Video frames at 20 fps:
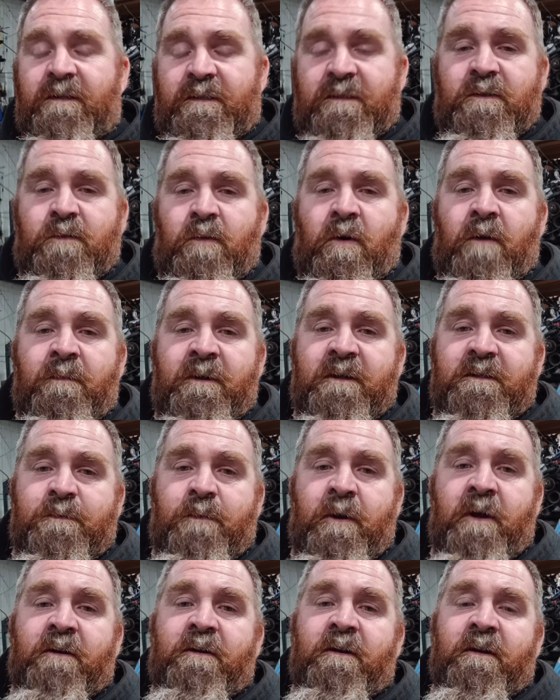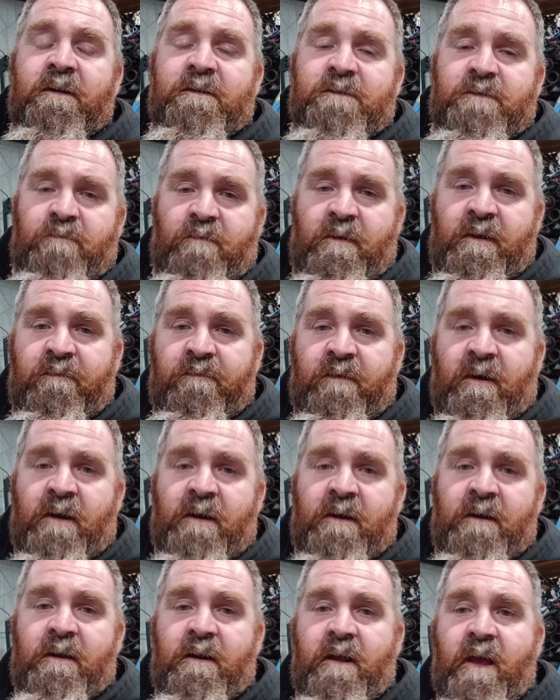This is what I'm expecting is a
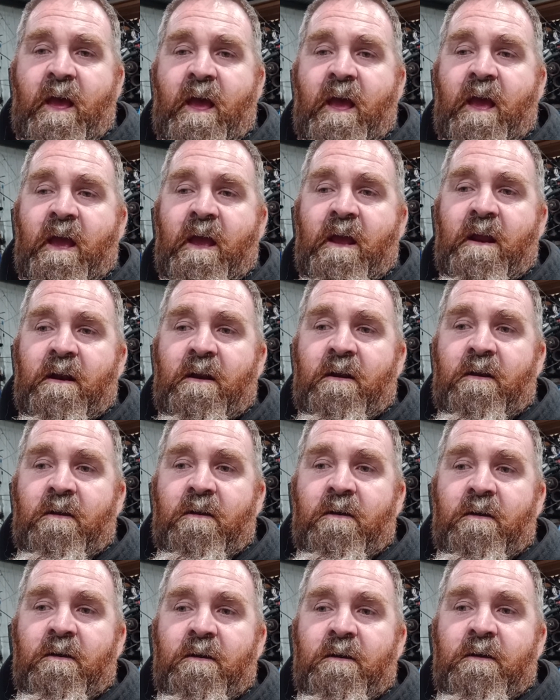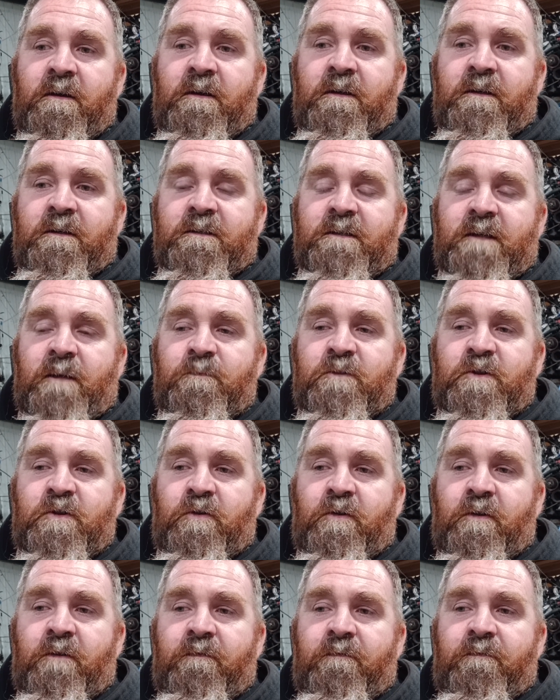refund and some
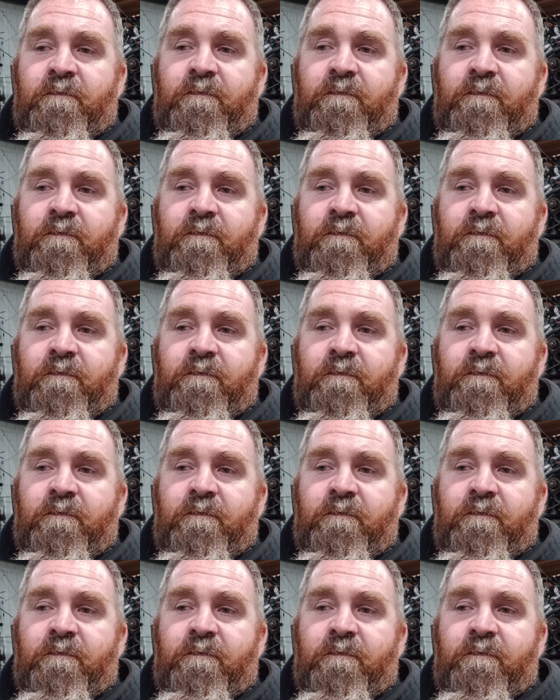sort of